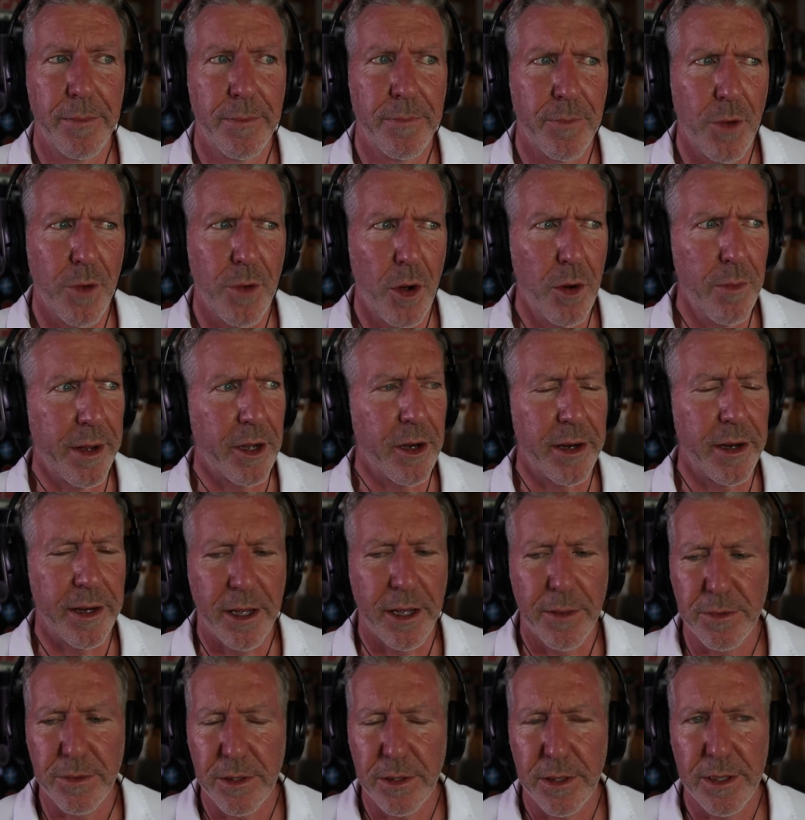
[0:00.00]
Oh my god, it
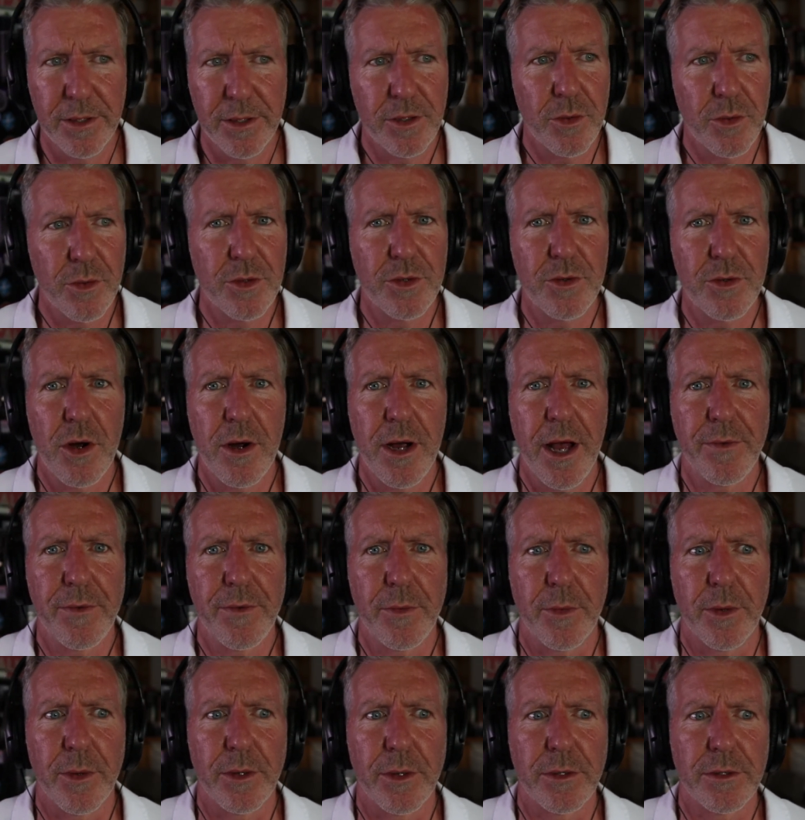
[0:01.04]
comes in so strong
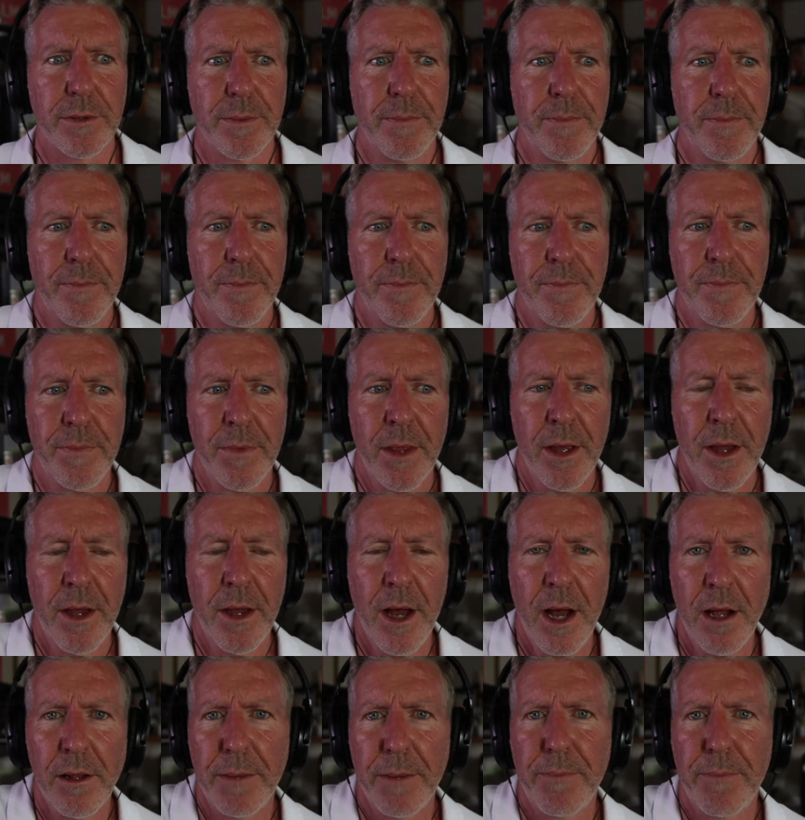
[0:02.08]
afterwards.
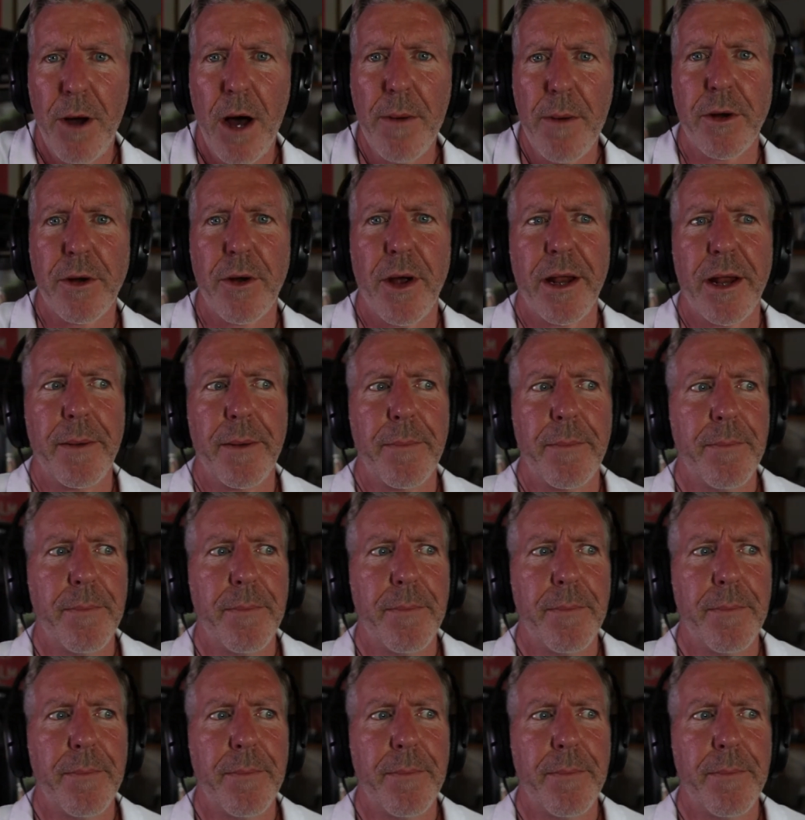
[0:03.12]
Like pomegranate.